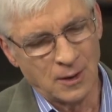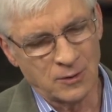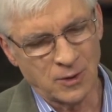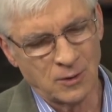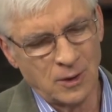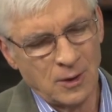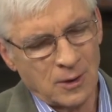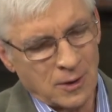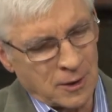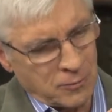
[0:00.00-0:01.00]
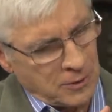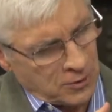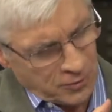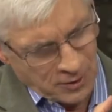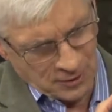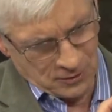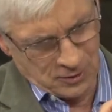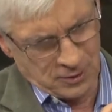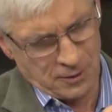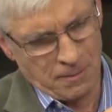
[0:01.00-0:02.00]
so, like
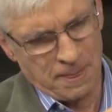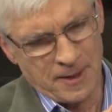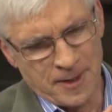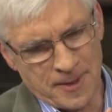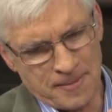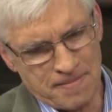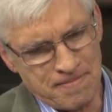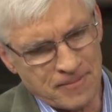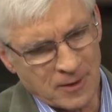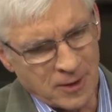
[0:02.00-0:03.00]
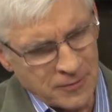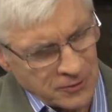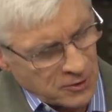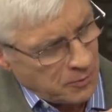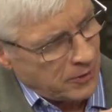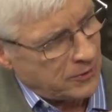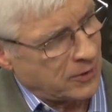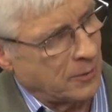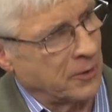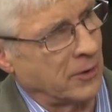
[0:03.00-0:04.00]
retreats, Life in the Spirit
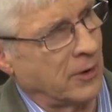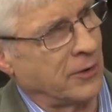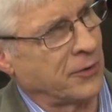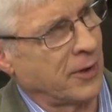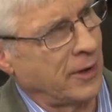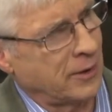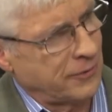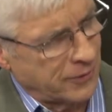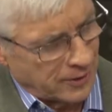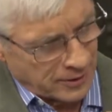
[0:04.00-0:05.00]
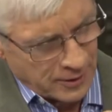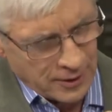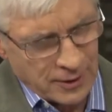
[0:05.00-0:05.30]
seminars, Alpha,